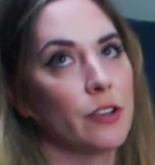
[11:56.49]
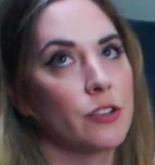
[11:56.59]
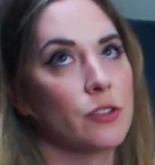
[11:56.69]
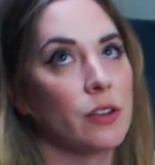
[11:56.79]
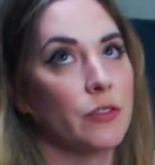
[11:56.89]

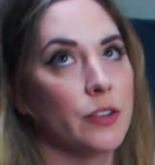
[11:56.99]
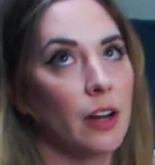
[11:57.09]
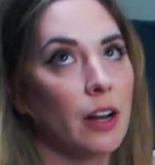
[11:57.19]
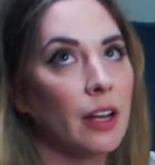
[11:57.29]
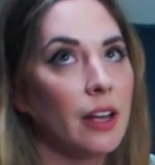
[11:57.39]
issues of your
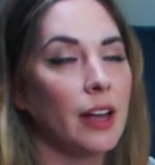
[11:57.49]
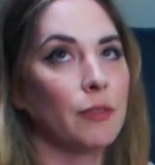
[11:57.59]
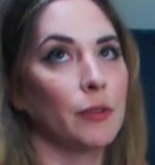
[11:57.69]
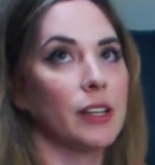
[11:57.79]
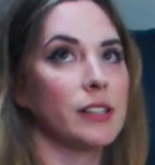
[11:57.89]
dog and
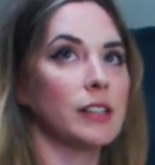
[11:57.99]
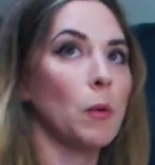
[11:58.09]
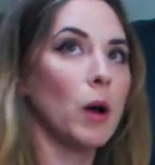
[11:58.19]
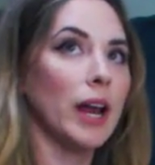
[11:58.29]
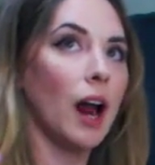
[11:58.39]
realizing,
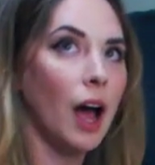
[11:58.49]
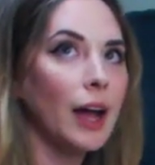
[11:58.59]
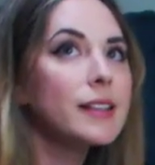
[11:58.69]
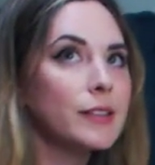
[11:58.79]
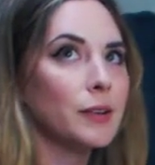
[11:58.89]
what can I
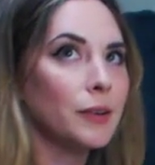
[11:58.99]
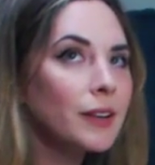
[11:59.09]
do